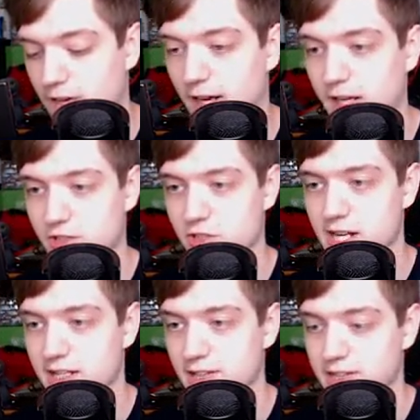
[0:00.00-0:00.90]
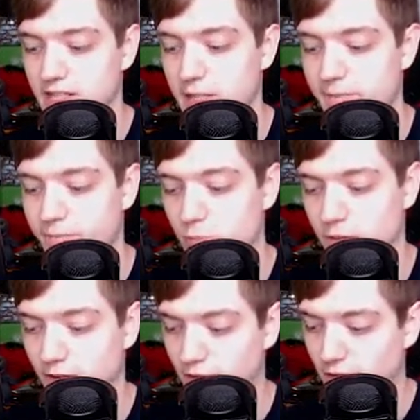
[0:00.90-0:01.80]
very intrigued to see what
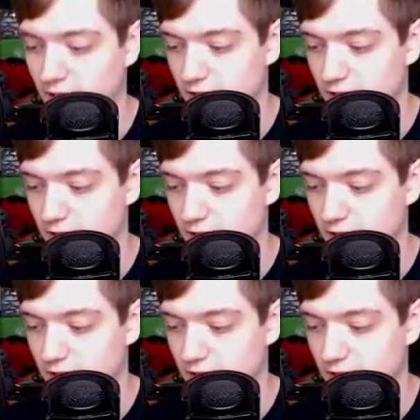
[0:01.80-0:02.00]
that's like.